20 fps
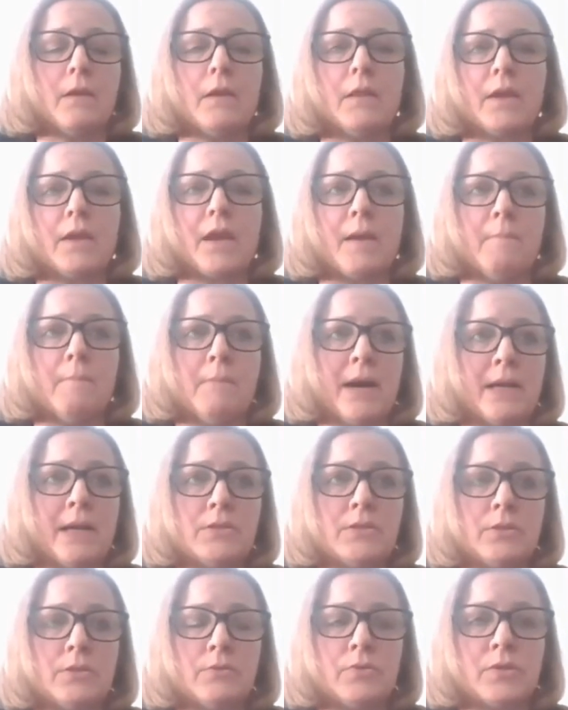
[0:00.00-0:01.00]
The
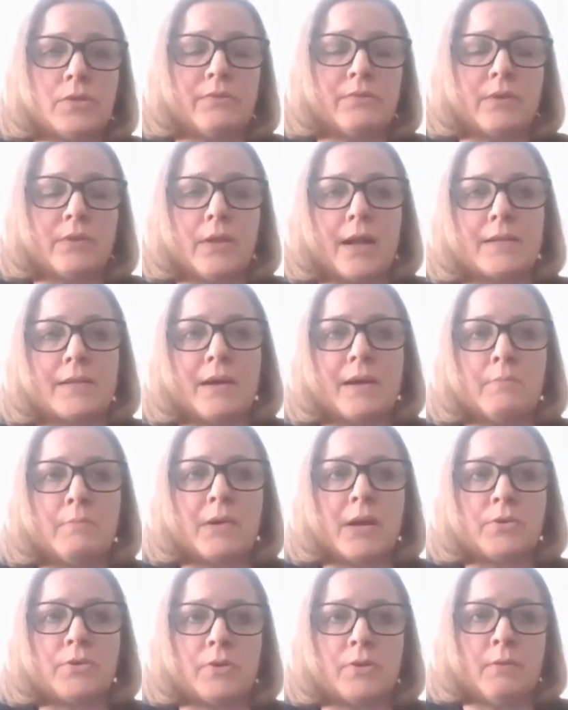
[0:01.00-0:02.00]
combined solution for Lockdown
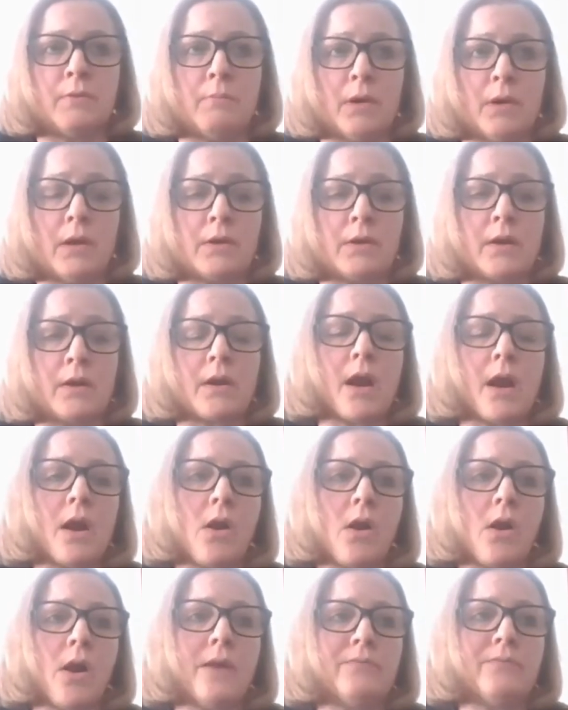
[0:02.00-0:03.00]
Browser and Monitor
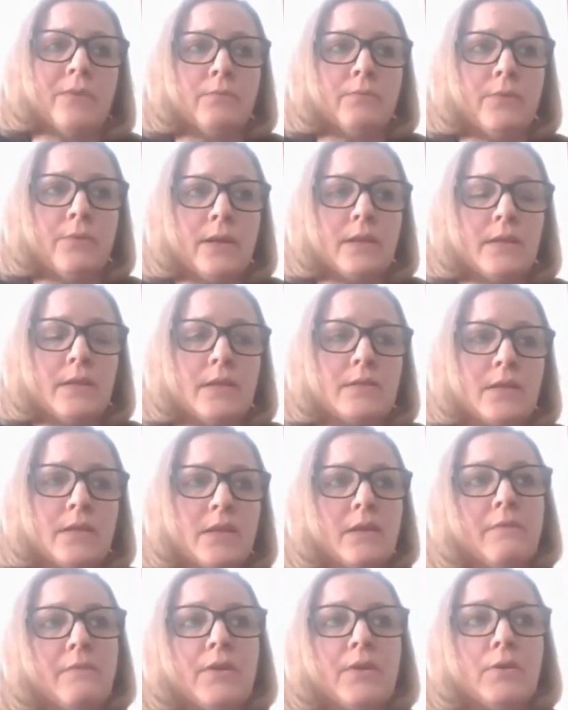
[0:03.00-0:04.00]
are offered really to
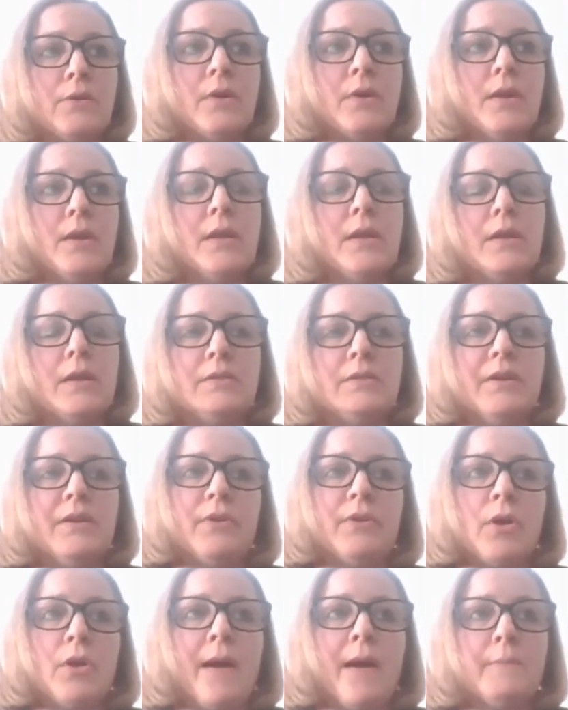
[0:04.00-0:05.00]
give you
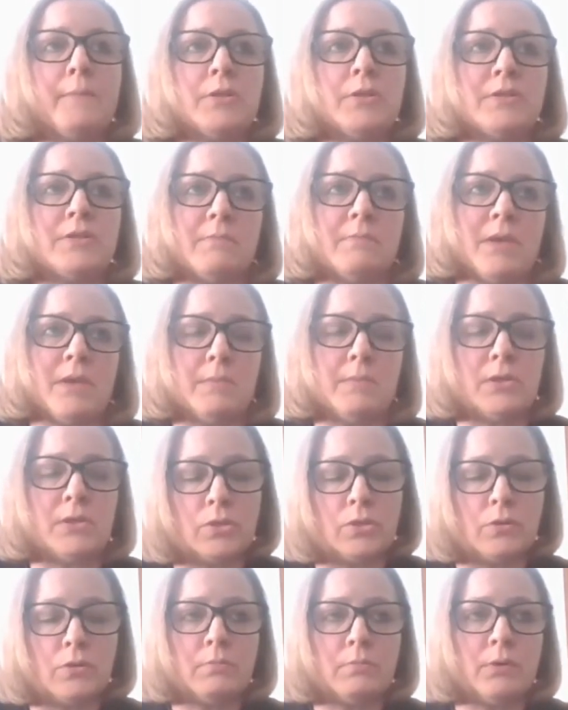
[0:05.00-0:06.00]
different options that might be
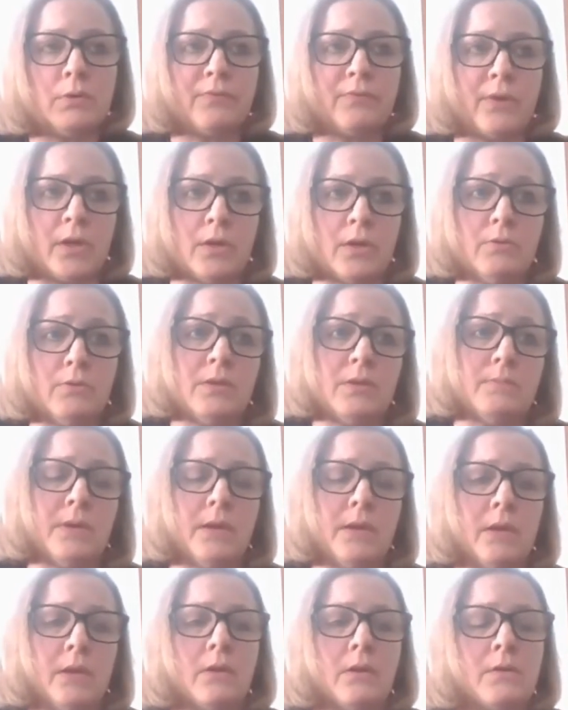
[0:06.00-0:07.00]
suitable for you
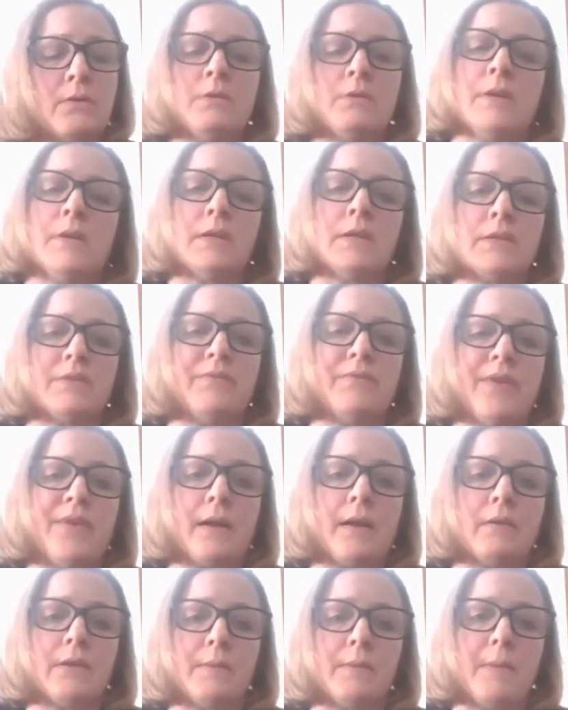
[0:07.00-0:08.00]
depending on your need as a
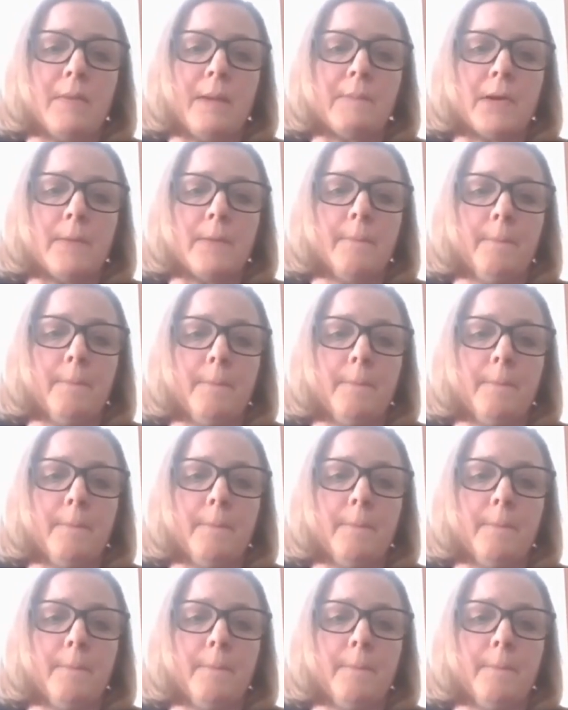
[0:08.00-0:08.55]
faculty member.